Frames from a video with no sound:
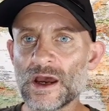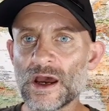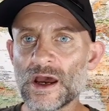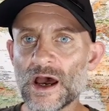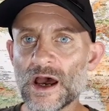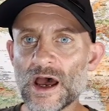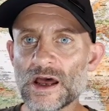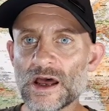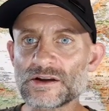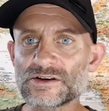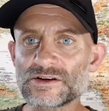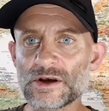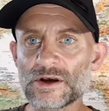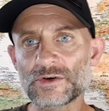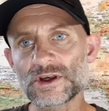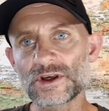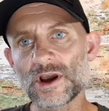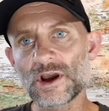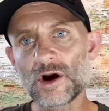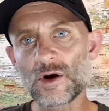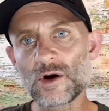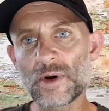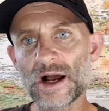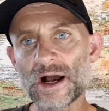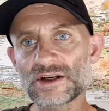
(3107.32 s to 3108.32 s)
So to
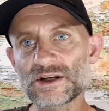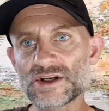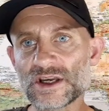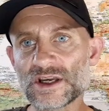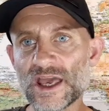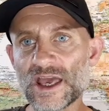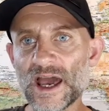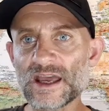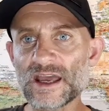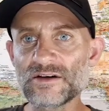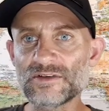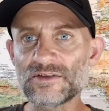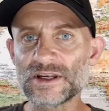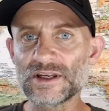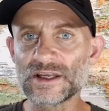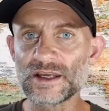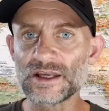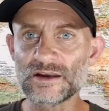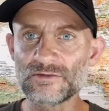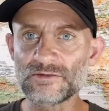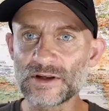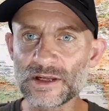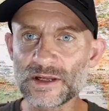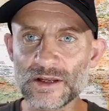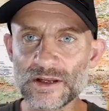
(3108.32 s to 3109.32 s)
go back to your cave in the
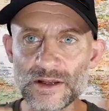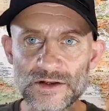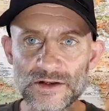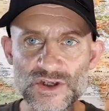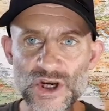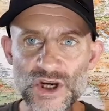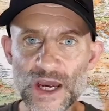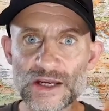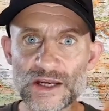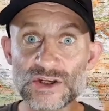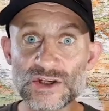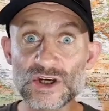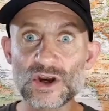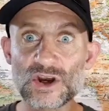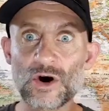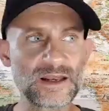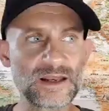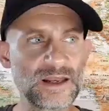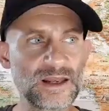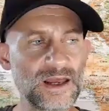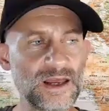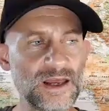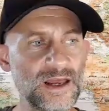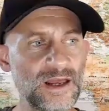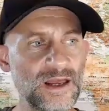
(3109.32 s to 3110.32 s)
evening and change your
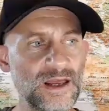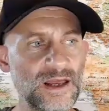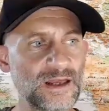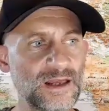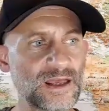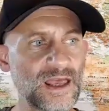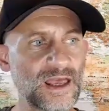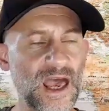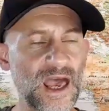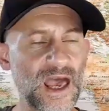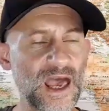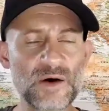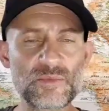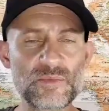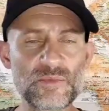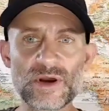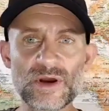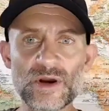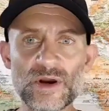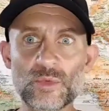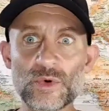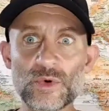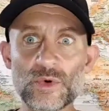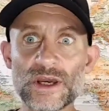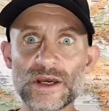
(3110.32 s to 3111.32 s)
consciousness a bit and
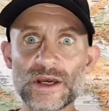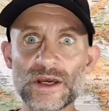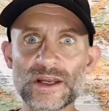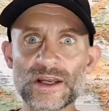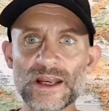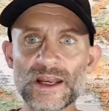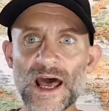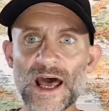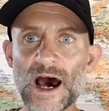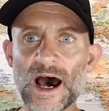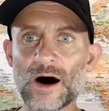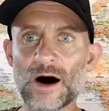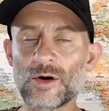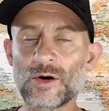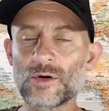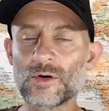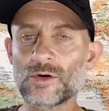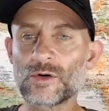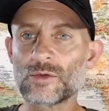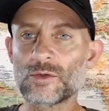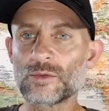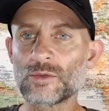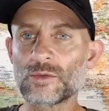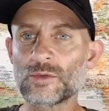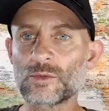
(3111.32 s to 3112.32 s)
get a bit
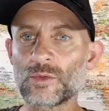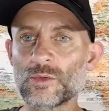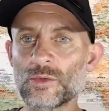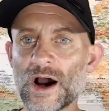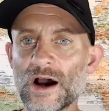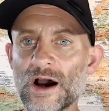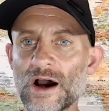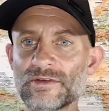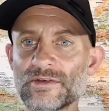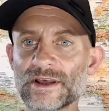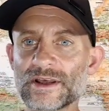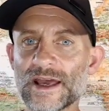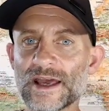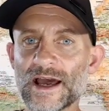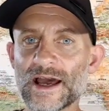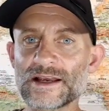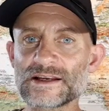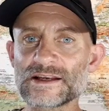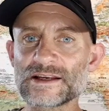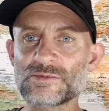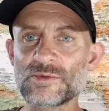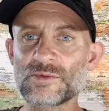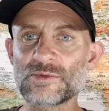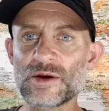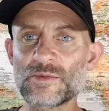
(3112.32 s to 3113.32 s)
weirded out, or
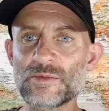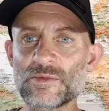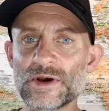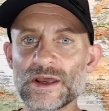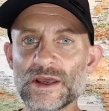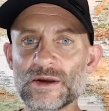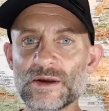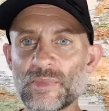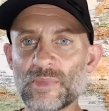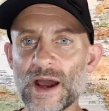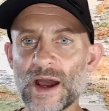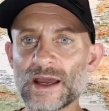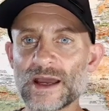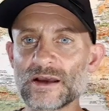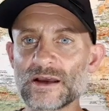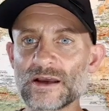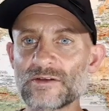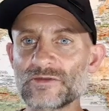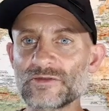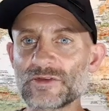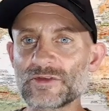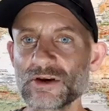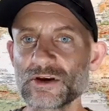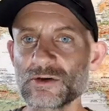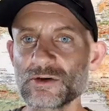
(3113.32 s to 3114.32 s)
whatever the case may be,
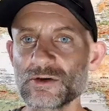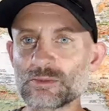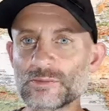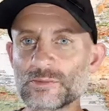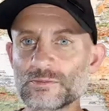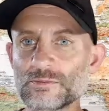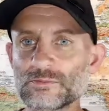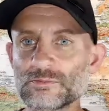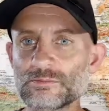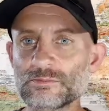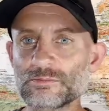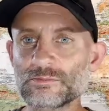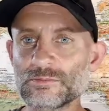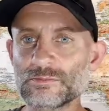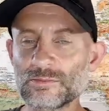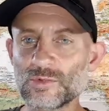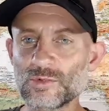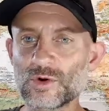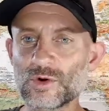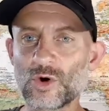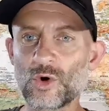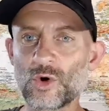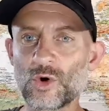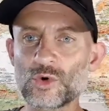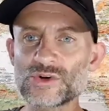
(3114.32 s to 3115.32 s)
paint a few
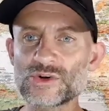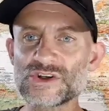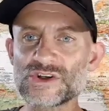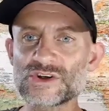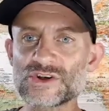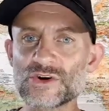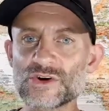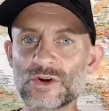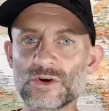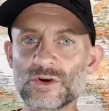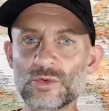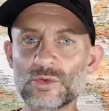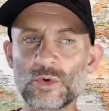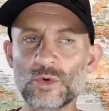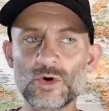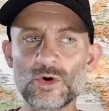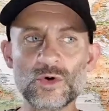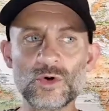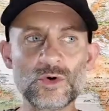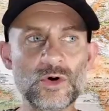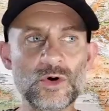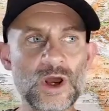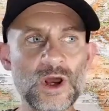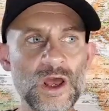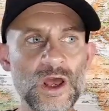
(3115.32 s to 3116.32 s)
horses on the
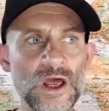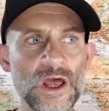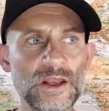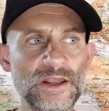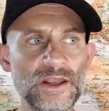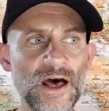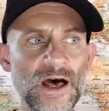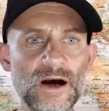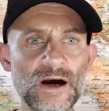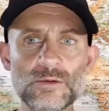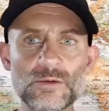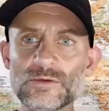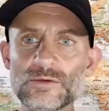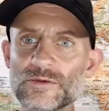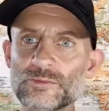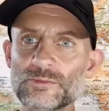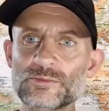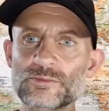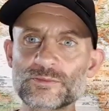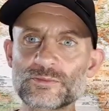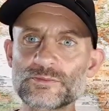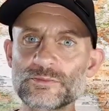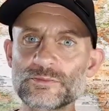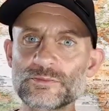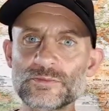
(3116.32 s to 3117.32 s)
wall, that
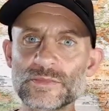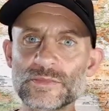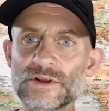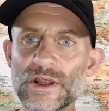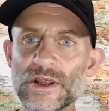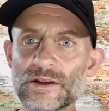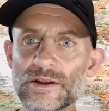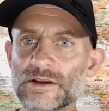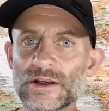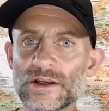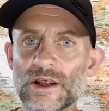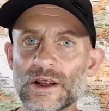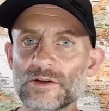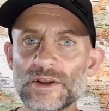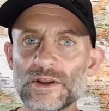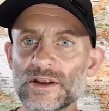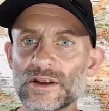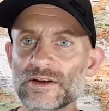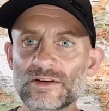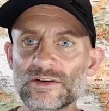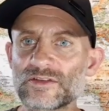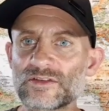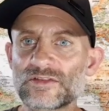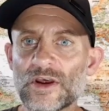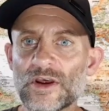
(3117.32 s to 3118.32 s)

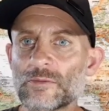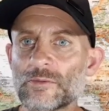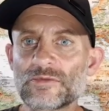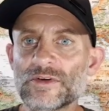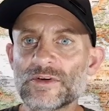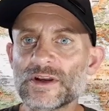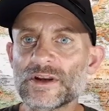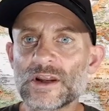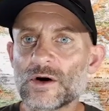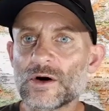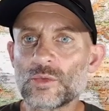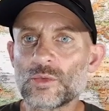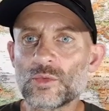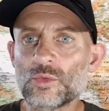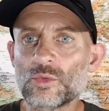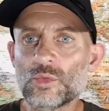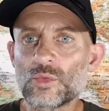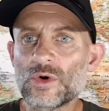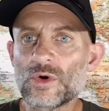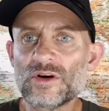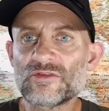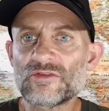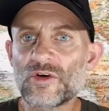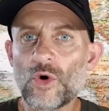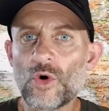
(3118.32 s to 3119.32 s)
is something that
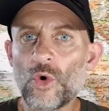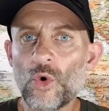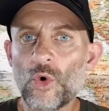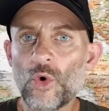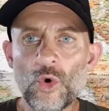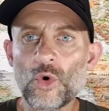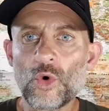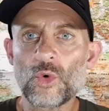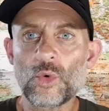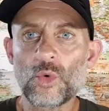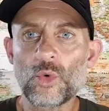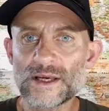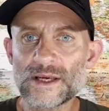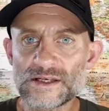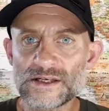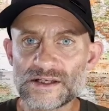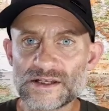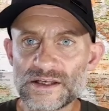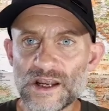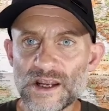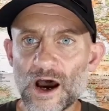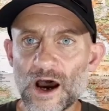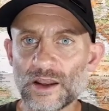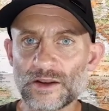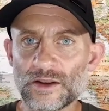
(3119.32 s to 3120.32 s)
we've always
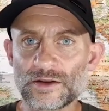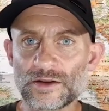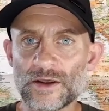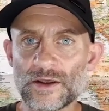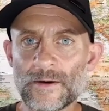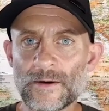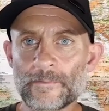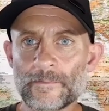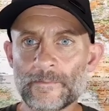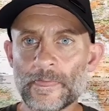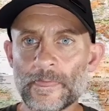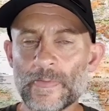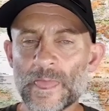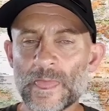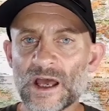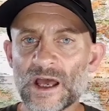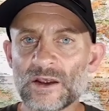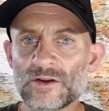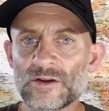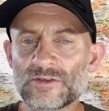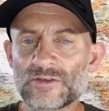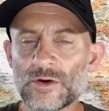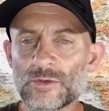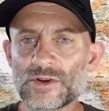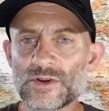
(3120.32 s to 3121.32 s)
done.
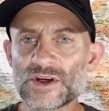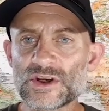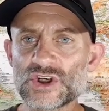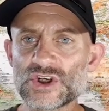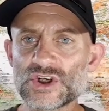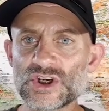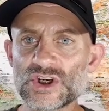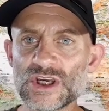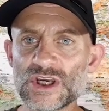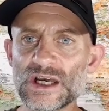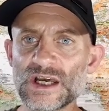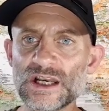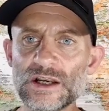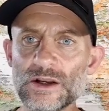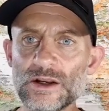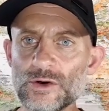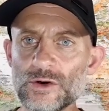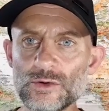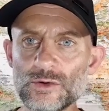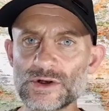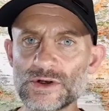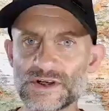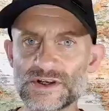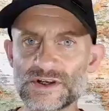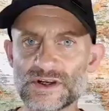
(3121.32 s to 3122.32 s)
So the sheer
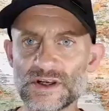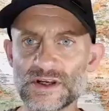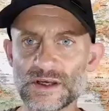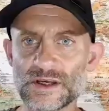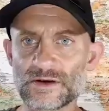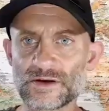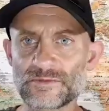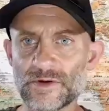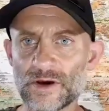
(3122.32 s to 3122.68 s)
lunacy of